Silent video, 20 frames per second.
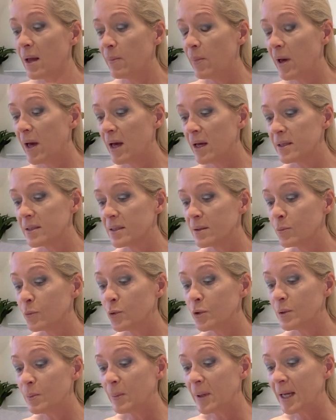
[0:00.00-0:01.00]
person
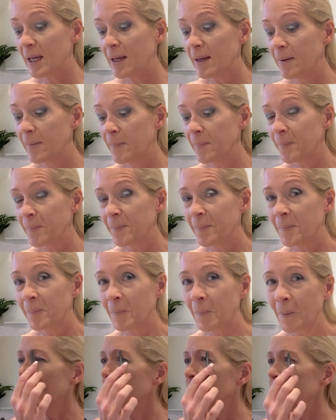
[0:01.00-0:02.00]
would be.
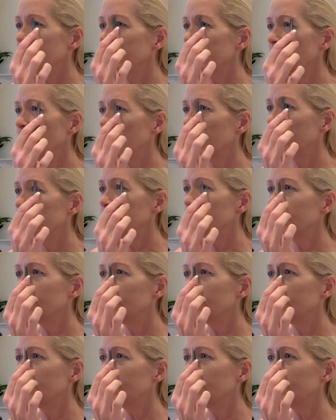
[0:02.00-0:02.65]
So,